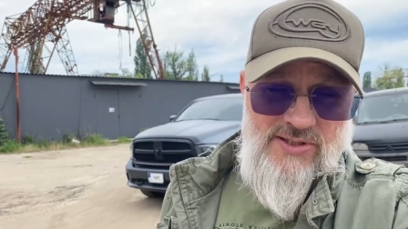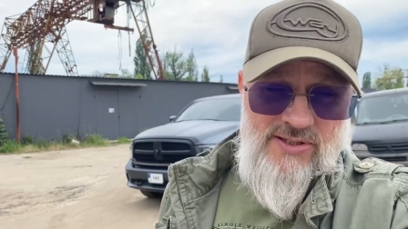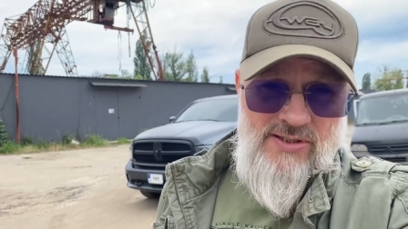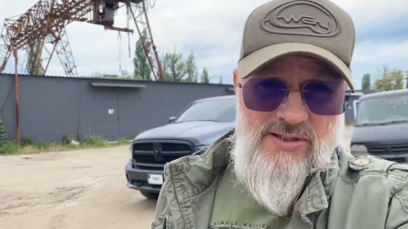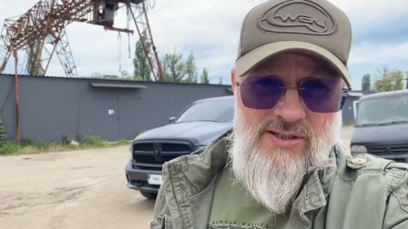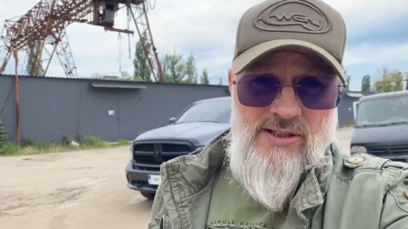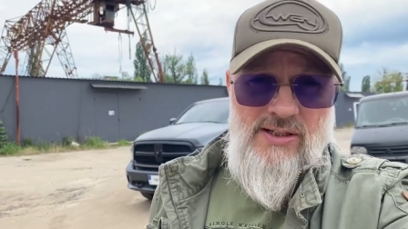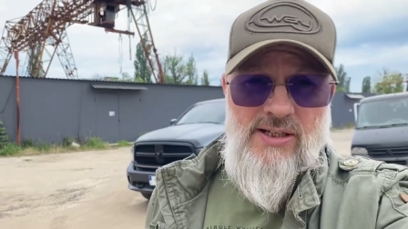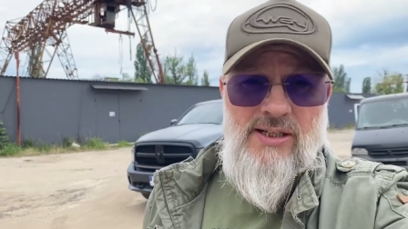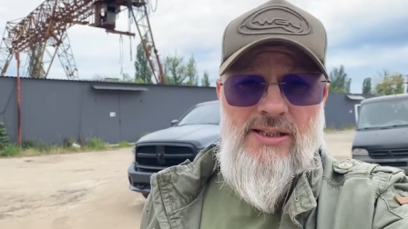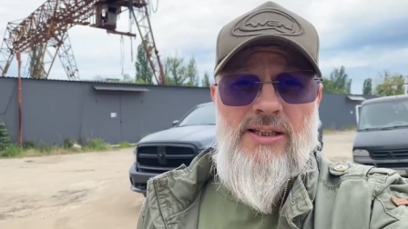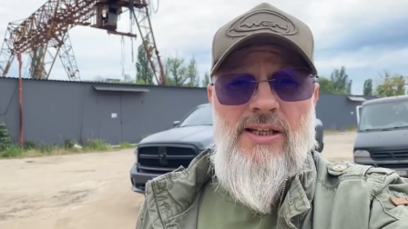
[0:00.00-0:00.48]

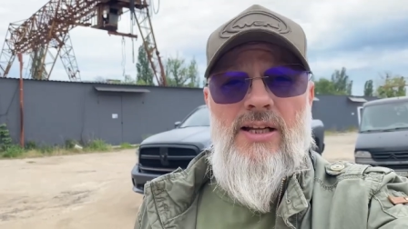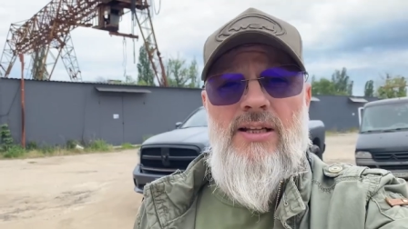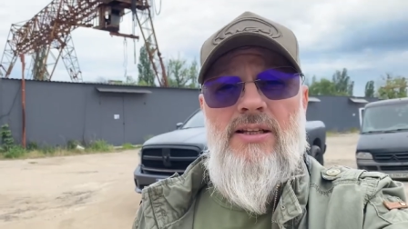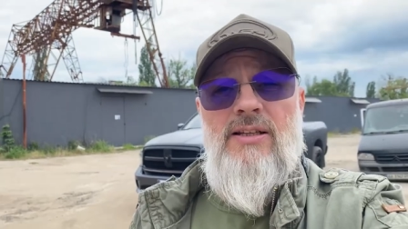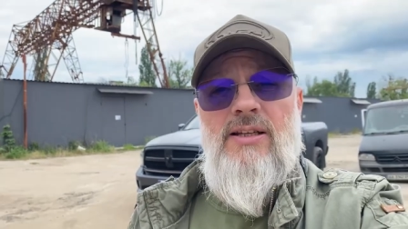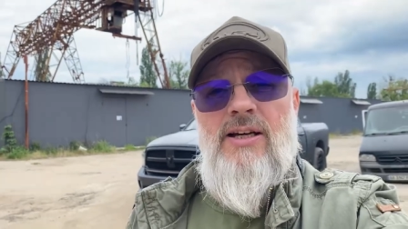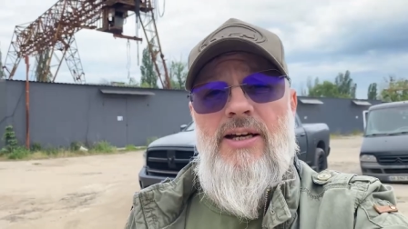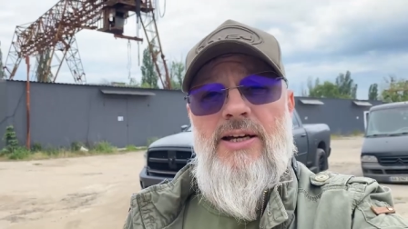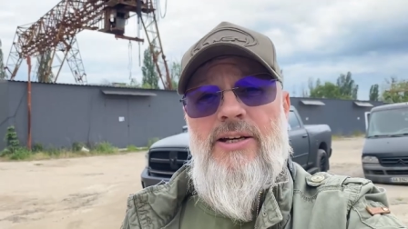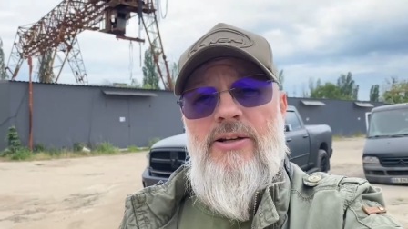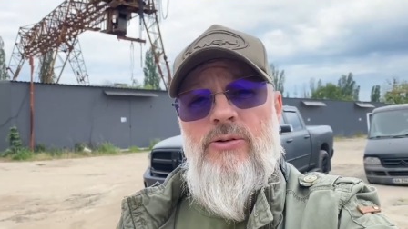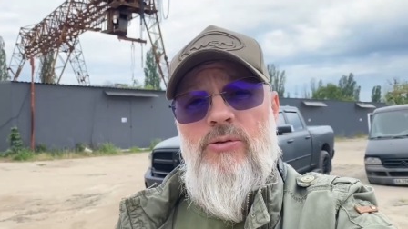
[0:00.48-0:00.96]
channel,
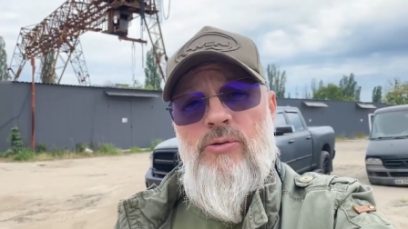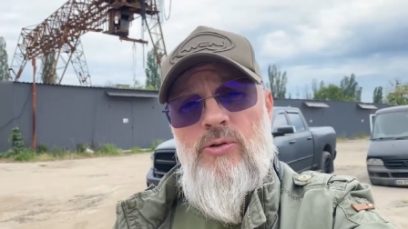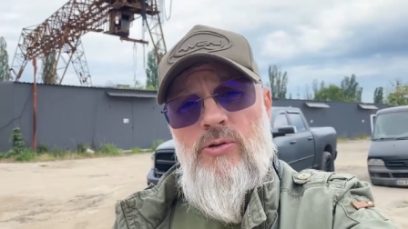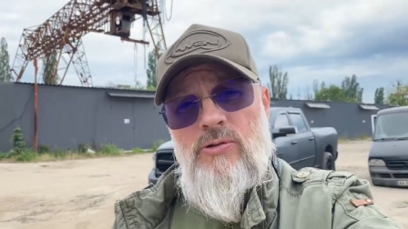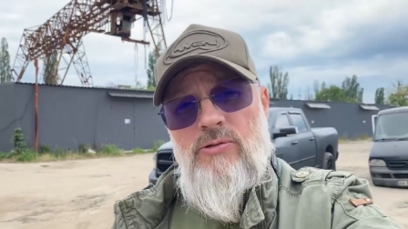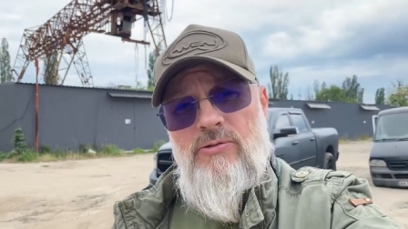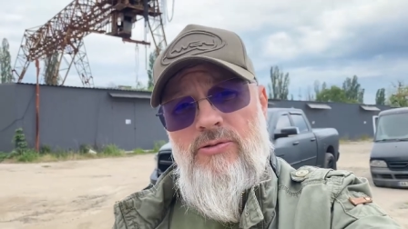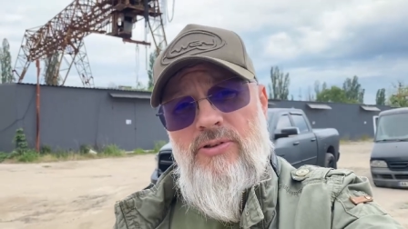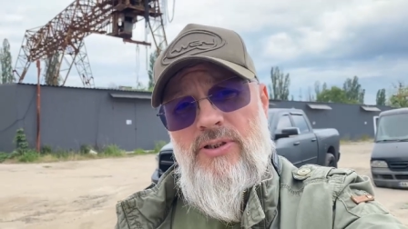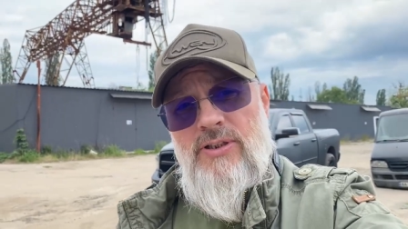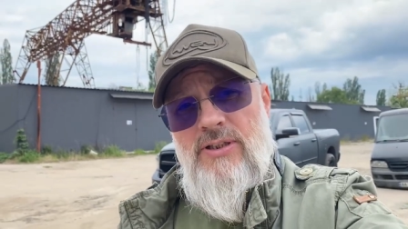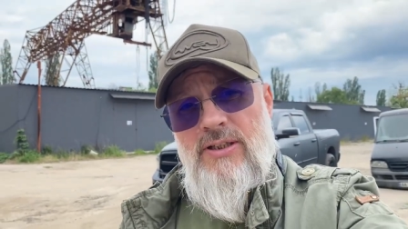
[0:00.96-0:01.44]
because he
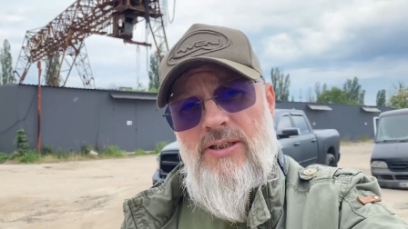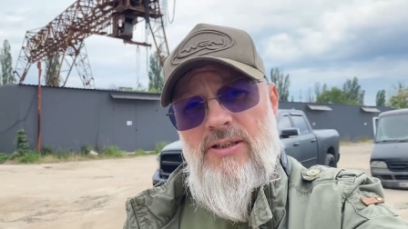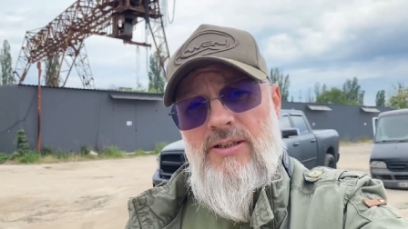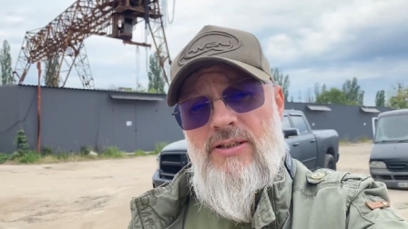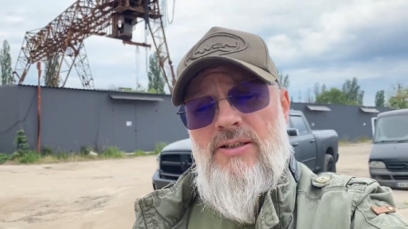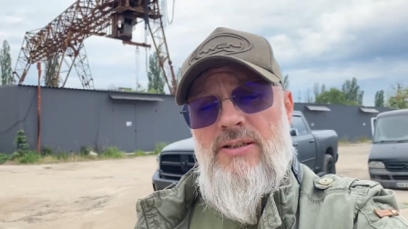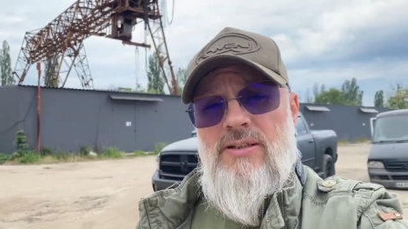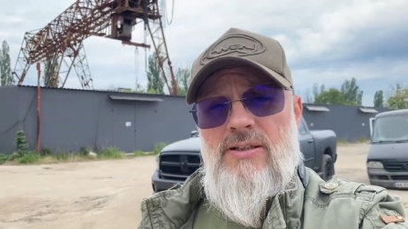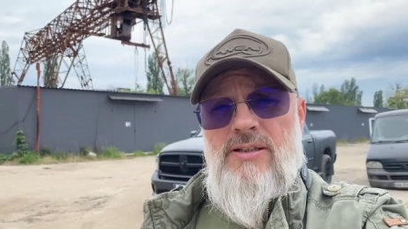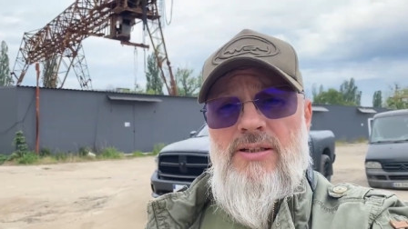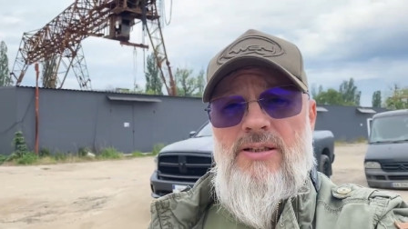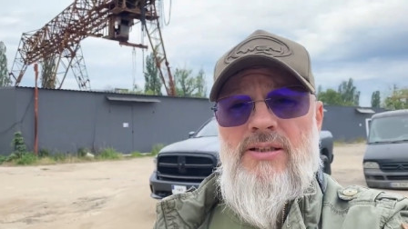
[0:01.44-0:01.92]
is going
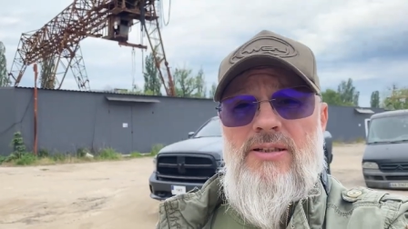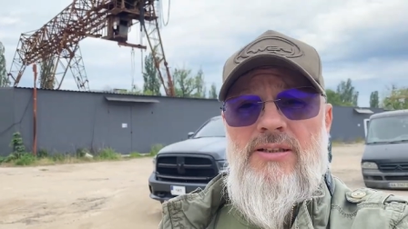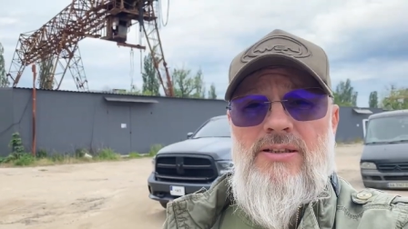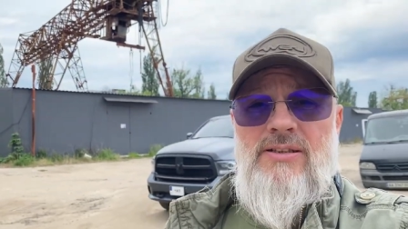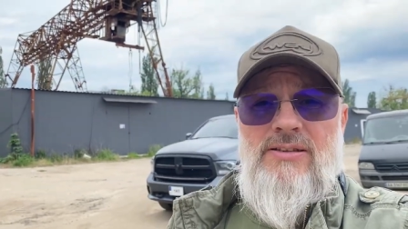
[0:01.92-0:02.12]
on a long